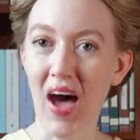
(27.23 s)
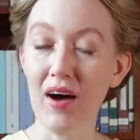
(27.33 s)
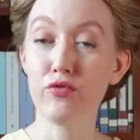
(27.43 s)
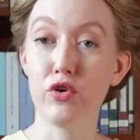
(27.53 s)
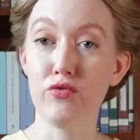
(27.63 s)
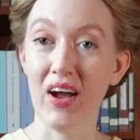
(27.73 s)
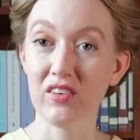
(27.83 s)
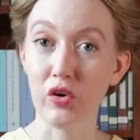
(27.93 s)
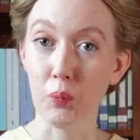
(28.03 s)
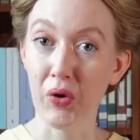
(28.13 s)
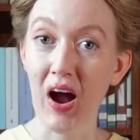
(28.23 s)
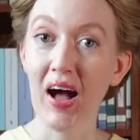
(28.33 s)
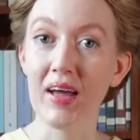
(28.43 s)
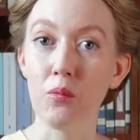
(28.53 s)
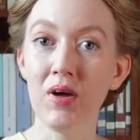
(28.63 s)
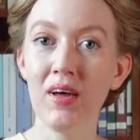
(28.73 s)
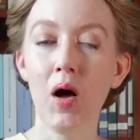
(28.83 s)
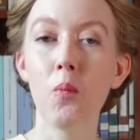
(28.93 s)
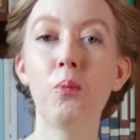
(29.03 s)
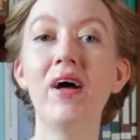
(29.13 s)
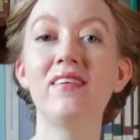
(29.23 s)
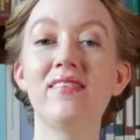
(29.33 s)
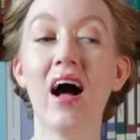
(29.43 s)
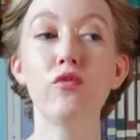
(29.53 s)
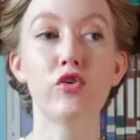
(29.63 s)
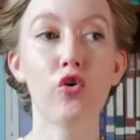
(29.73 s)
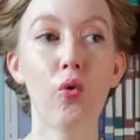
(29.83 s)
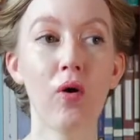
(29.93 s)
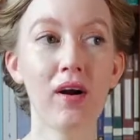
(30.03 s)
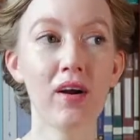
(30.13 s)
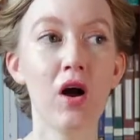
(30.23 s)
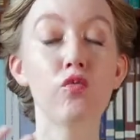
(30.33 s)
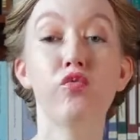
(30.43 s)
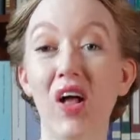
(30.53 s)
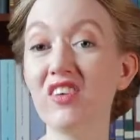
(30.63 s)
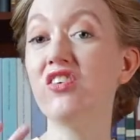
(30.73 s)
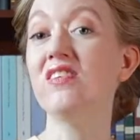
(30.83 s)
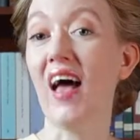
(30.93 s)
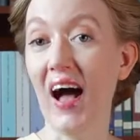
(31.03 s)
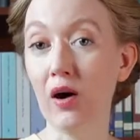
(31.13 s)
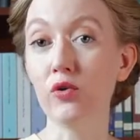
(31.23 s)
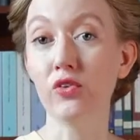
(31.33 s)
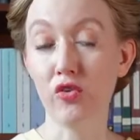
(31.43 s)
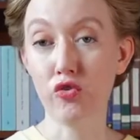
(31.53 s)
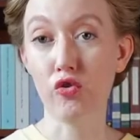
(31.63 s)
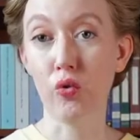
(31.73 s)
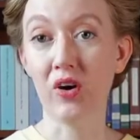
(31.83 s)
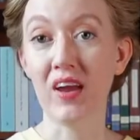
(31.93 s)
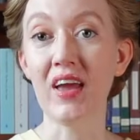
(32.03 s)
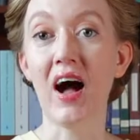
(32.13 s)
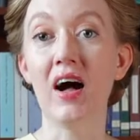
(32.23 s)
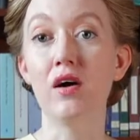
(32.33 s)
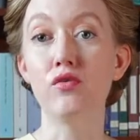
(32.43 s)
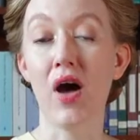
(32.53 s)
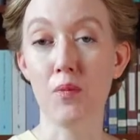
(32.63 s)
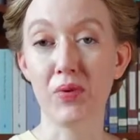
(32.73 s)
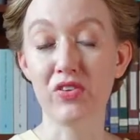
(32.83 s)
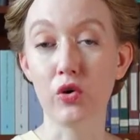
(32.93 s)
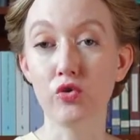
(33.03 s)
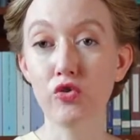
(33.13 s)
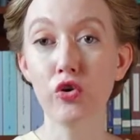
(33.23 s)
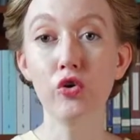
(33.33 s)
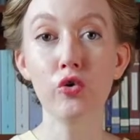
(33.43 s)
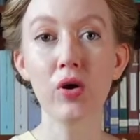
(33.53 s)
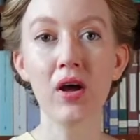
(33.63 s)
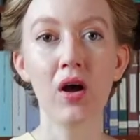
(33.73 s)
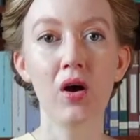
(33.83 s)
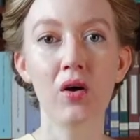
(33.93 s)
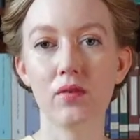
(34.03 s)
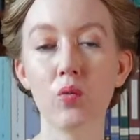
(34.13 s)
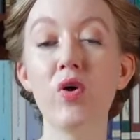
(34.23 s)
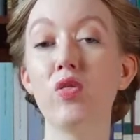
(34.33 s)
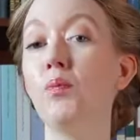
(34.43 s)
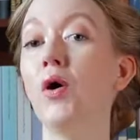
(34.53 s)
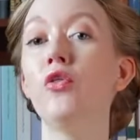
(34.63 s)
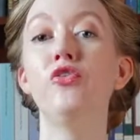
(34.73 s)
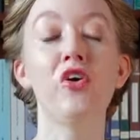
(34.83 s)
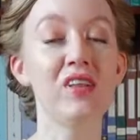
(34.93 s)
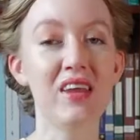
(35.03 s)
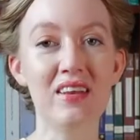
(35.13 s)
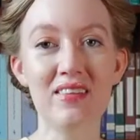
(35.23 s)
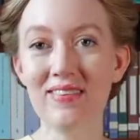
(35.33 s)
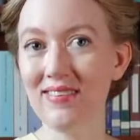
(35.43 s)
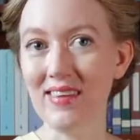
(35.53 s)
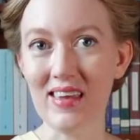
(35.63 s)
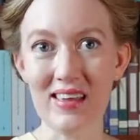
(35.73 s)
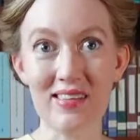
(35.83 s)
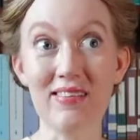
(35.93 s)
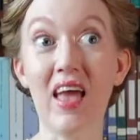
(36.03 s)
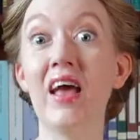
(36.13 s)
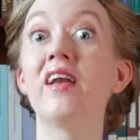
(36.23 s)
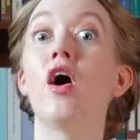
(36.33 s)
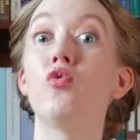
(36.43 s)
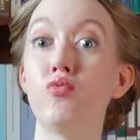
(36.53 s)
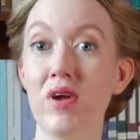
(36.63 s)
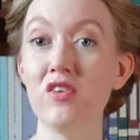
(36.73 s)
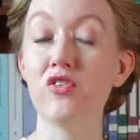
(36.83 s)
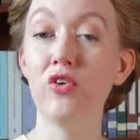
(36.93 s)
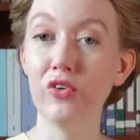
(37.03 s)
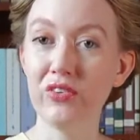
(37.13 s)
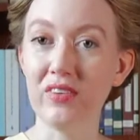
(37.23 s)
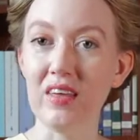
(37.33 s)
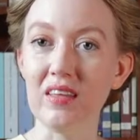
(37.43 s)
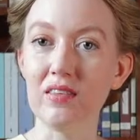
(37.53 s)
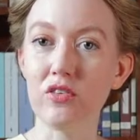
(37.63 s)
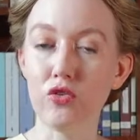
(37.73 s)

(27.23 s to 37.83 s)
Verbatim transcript: after Vector Prime. But Salvatore fleshes out the story of Episode two with both deleted scenes and original scenes